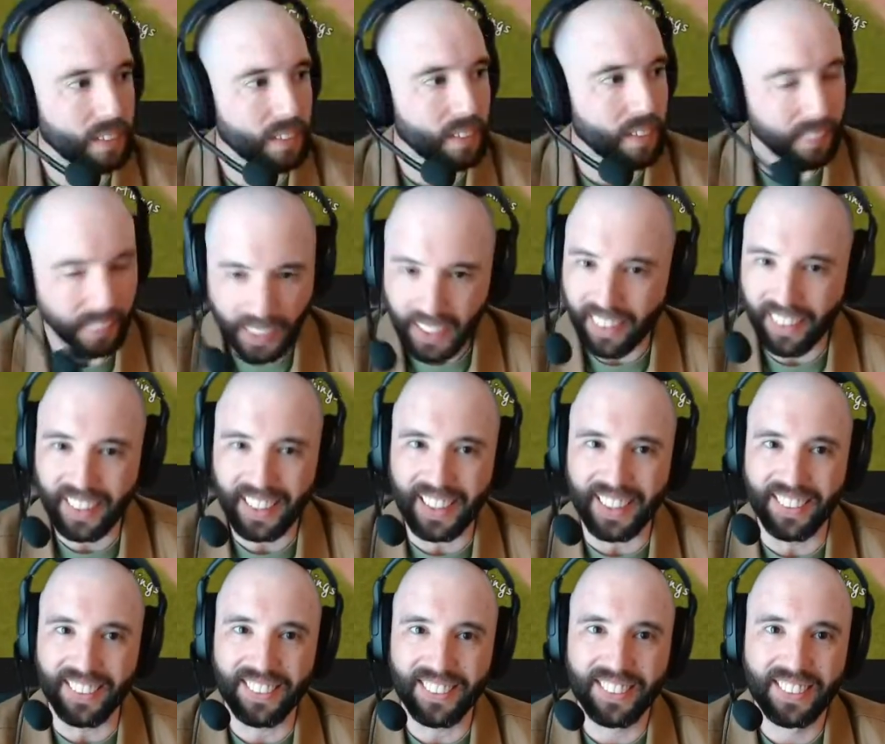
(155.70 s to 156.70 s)
There it
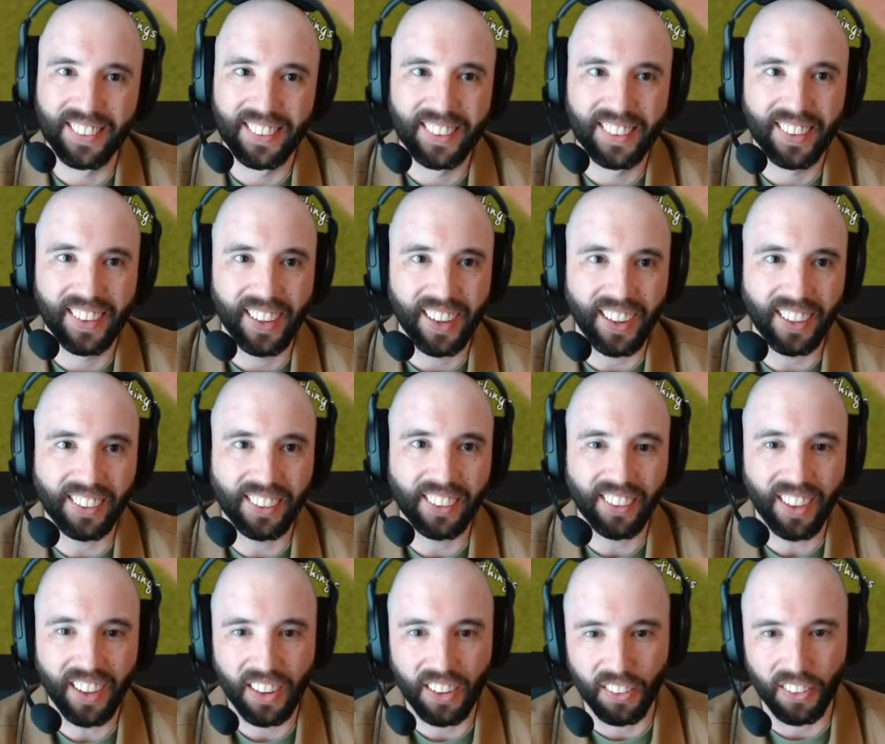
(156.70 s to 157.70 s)
is.
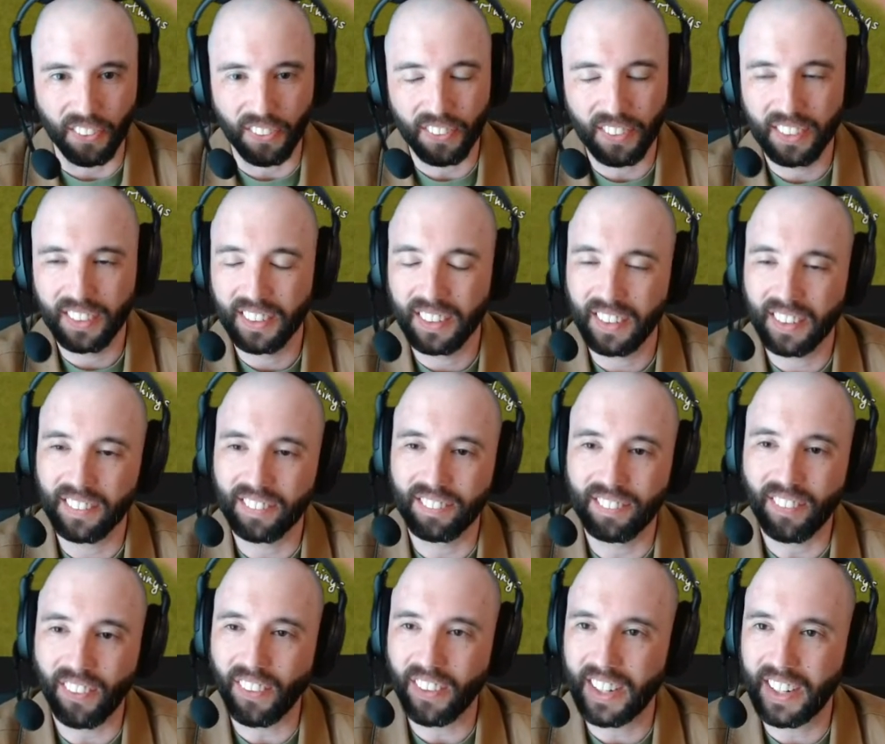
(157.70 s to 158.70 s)
Hello. Good
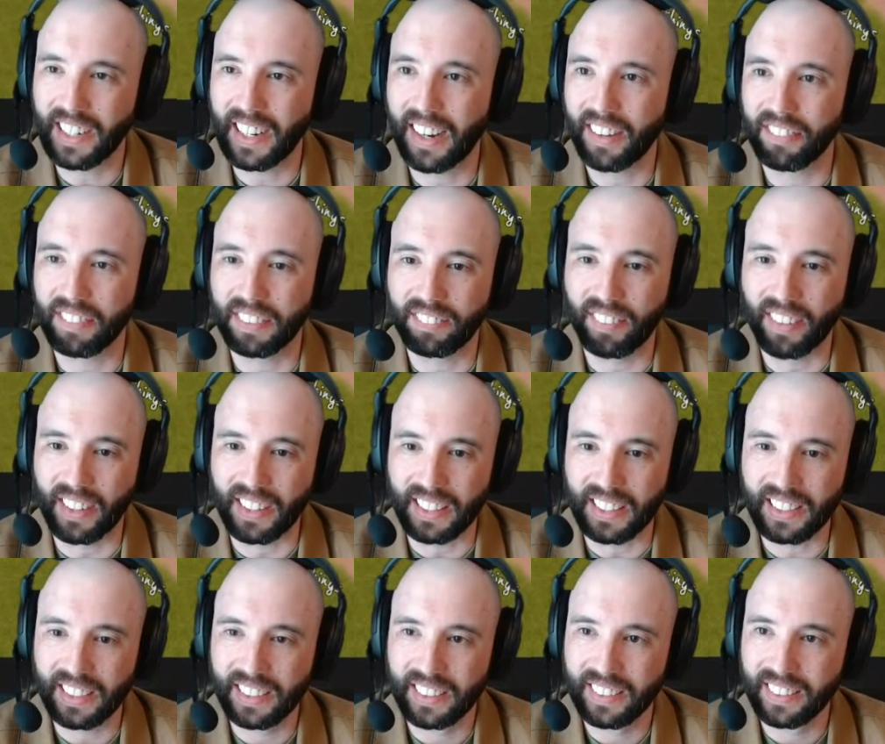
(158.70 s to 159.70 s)
morning,
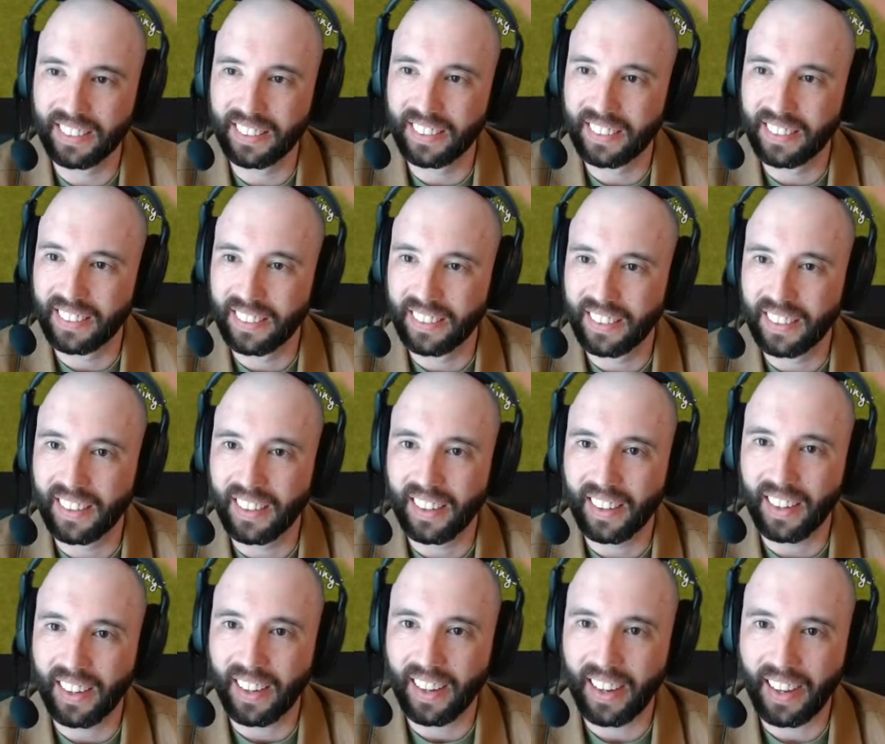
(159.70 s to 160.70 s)
everybody.
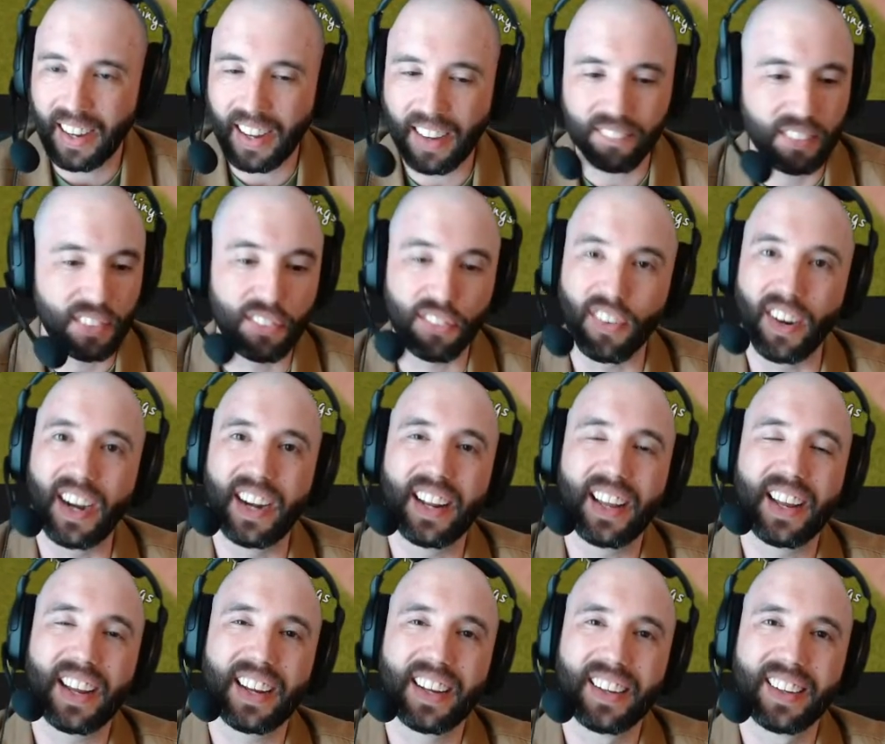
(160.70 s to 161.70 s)
Happy
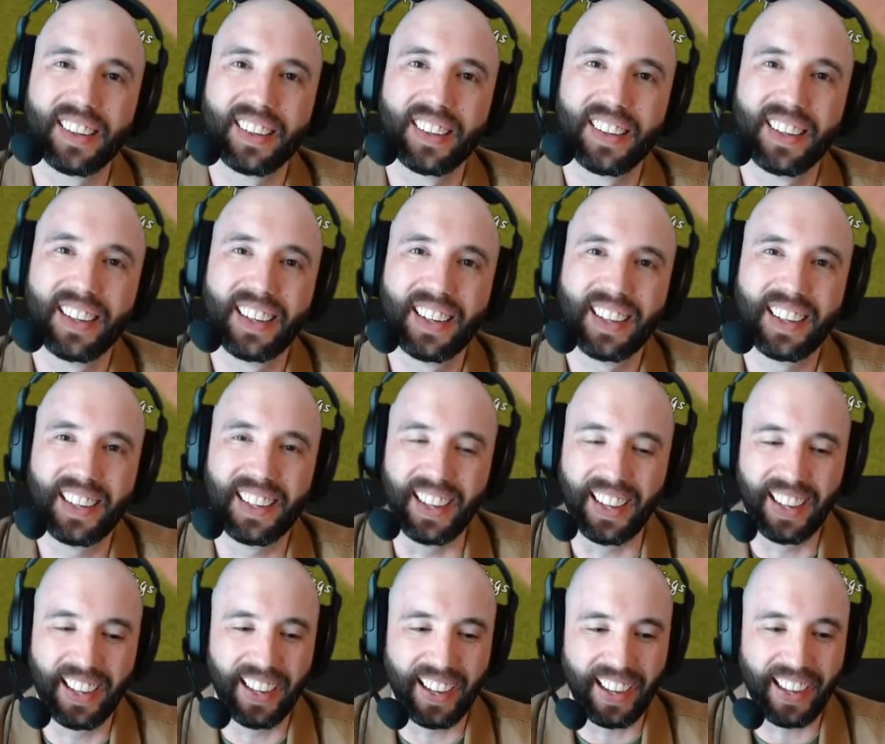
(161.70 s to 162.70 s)
Friday.
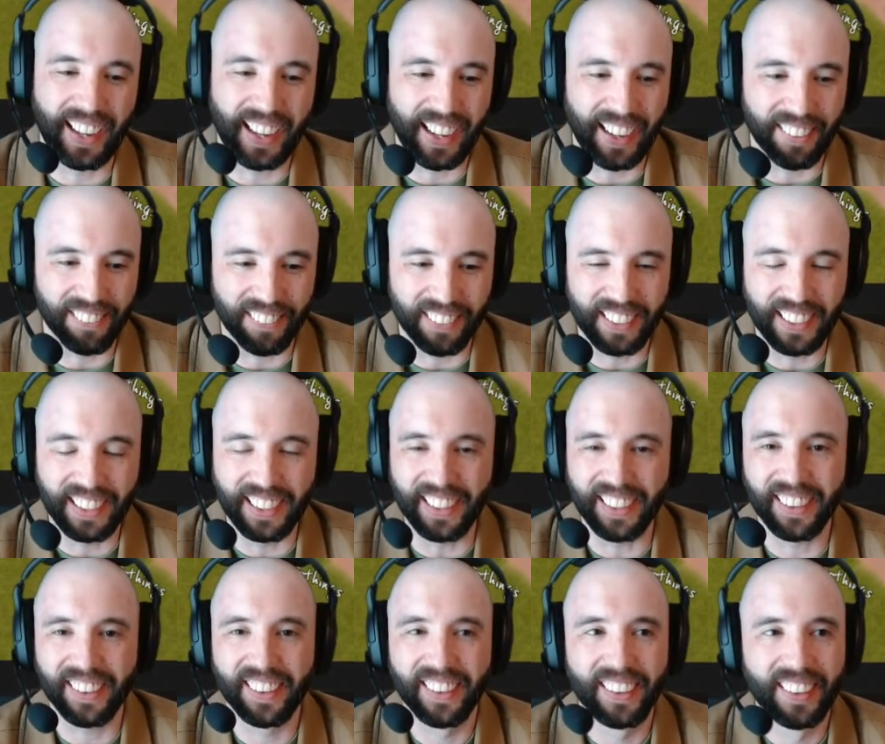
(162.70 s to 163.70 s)
We're
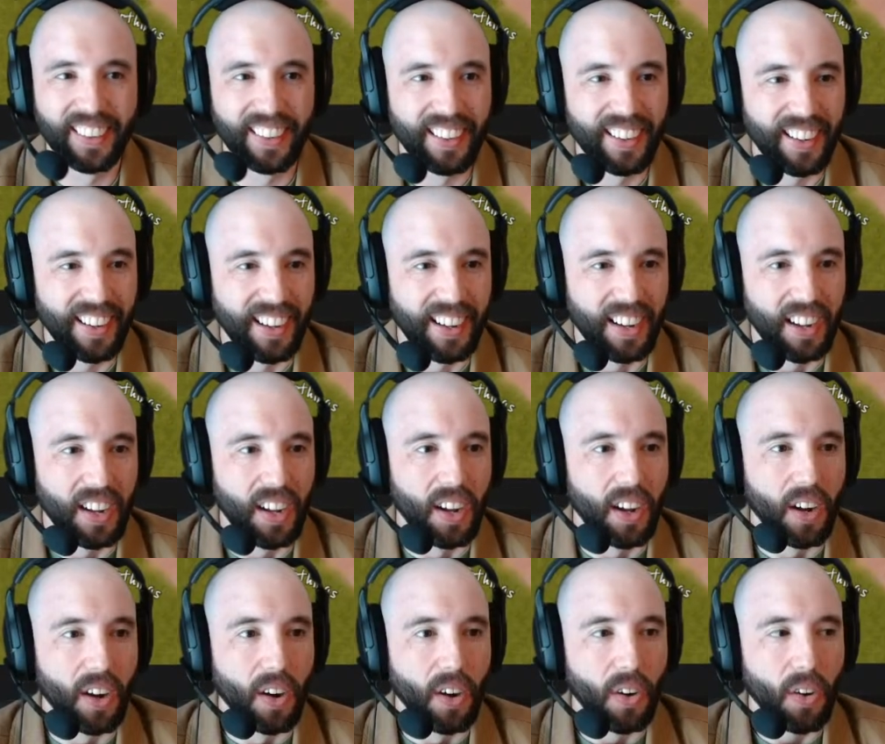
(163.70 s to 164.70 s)
here.
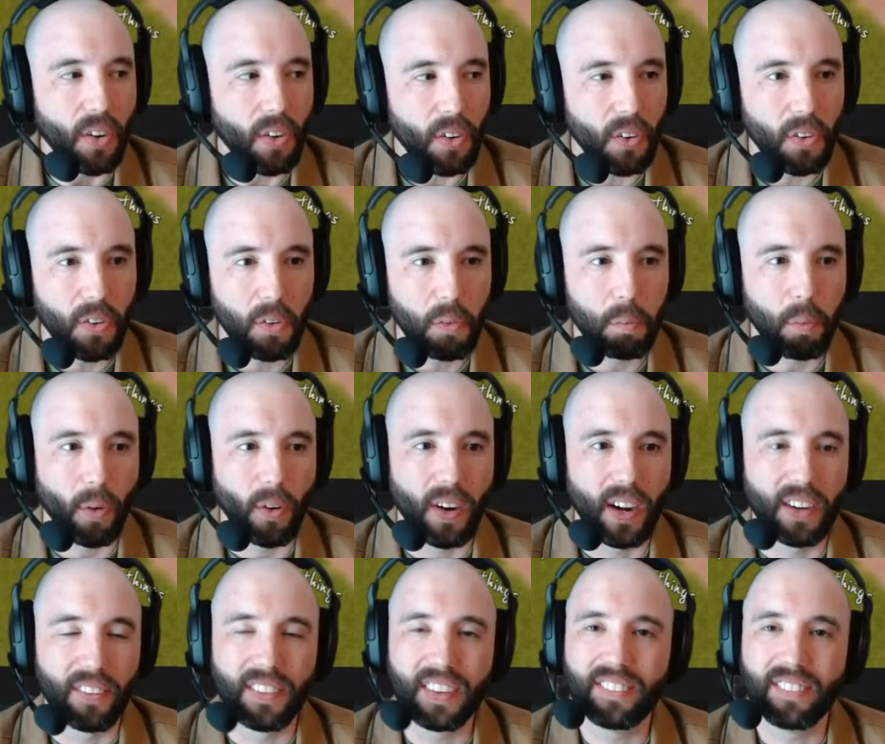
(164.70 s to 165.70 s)
Whoo,
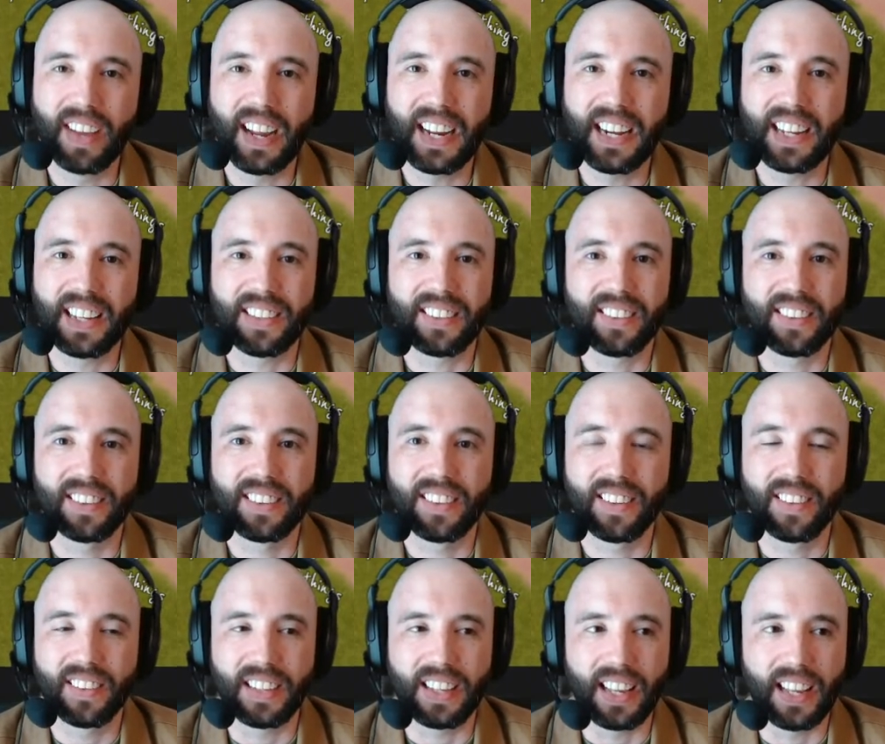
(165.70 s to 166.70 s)
boy, we made it
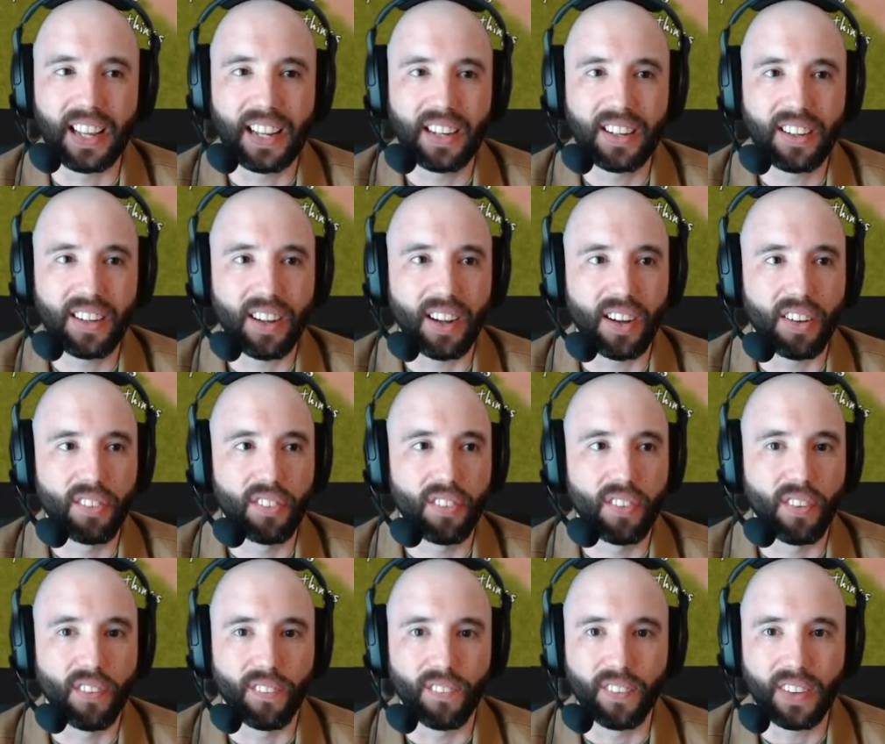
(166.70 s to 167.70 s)
to the end of
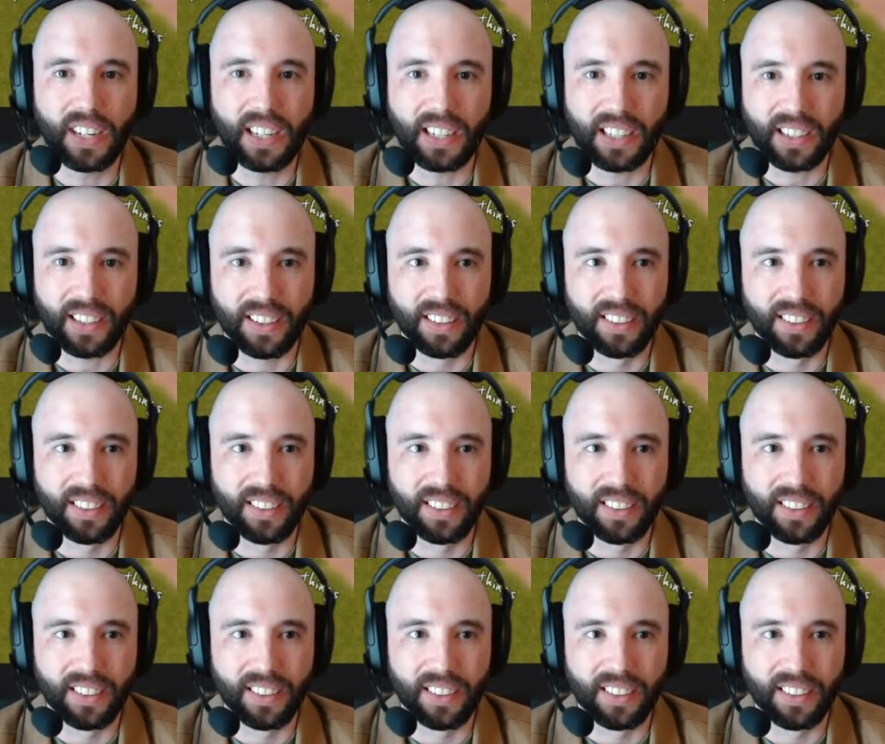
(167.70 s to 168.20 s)
the week.